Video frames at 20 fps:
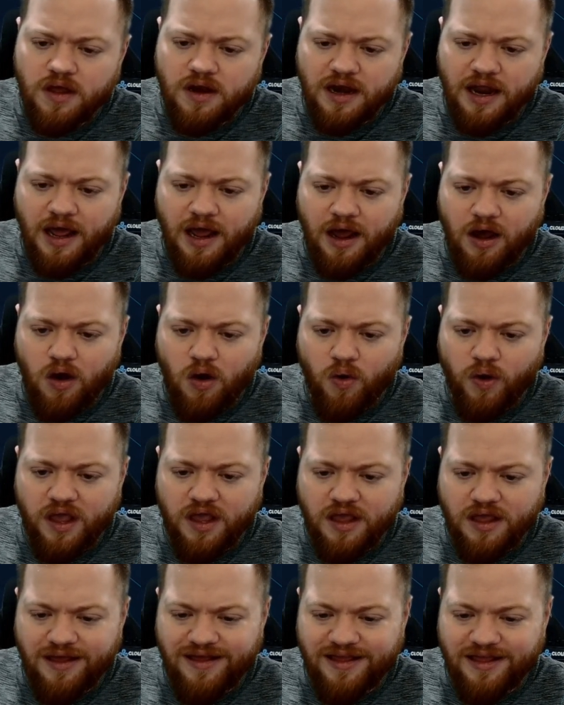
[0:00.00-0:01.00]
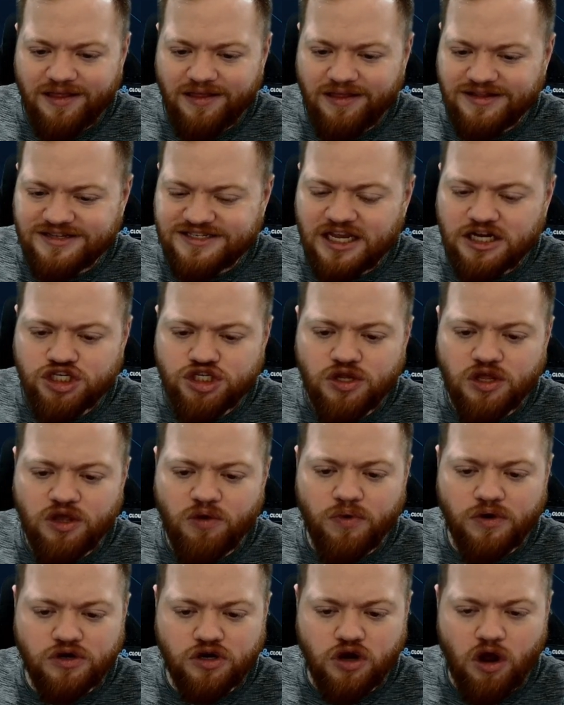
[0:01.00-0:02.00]
Now, essentially,
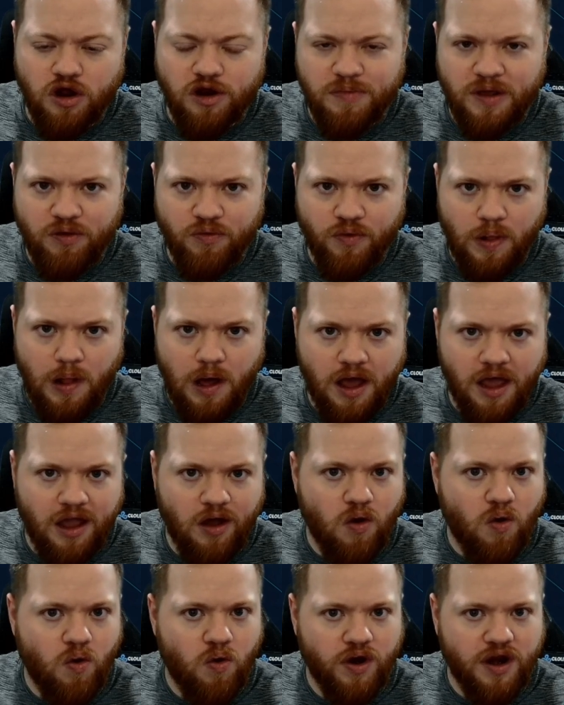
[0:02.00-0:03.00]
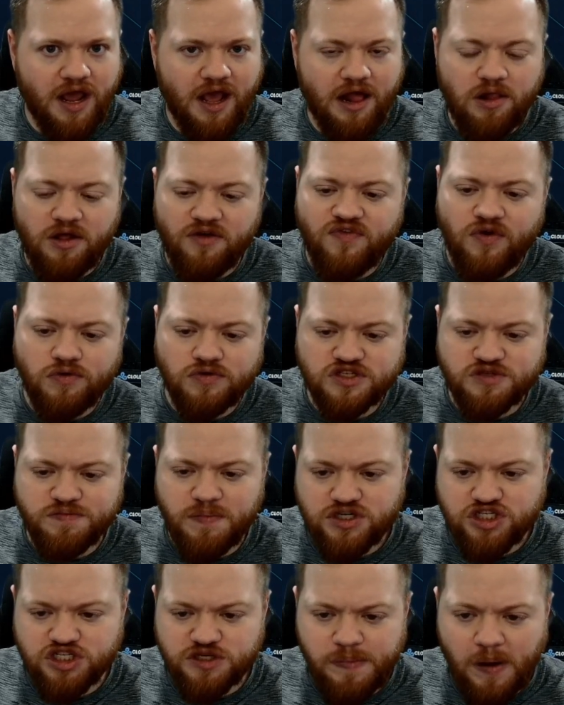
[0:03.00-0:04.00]
we're going to be relying on Aleph Null as
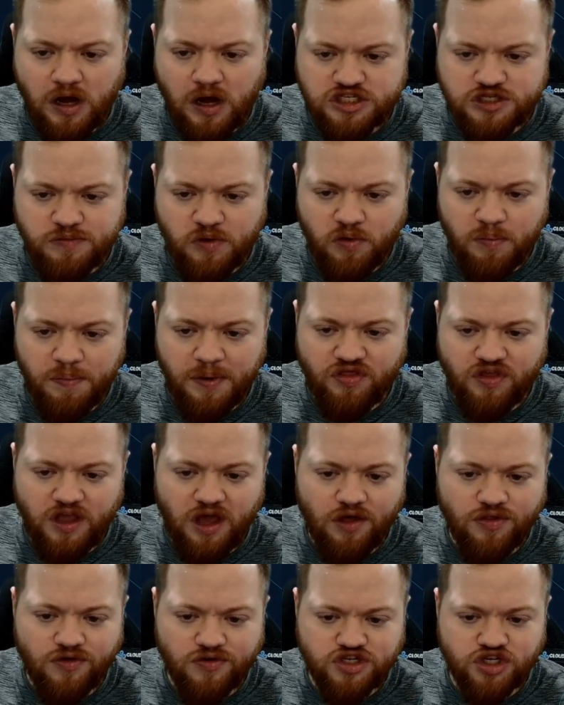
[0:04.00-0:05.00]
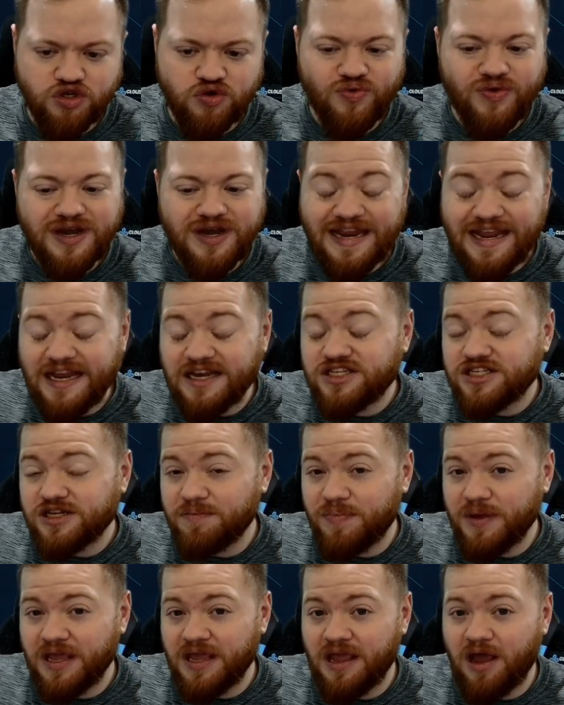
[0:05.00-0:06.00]
much as possible, but the other two need to
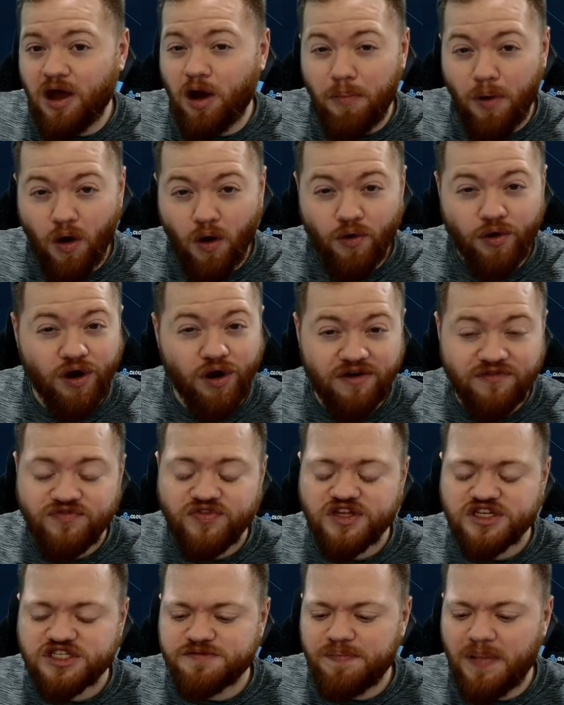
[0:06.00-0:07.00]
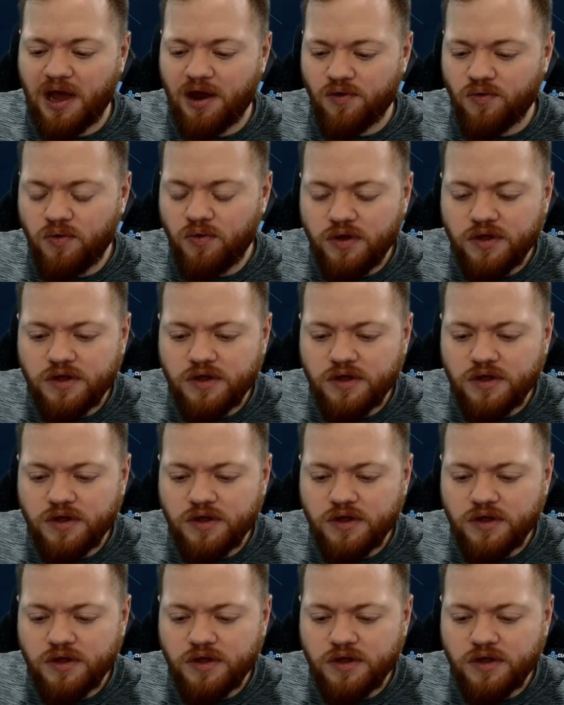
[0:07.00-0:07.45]
be a part of this battle.